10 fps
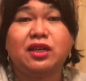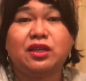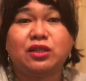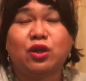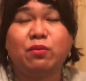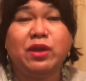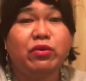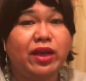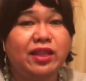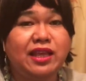So be
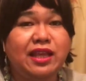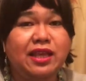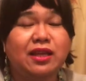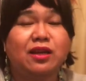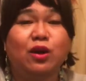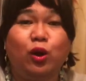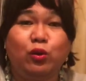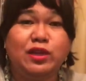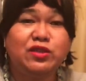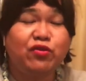ready,
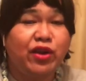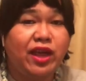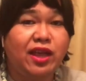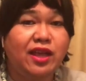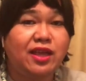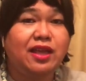always pray,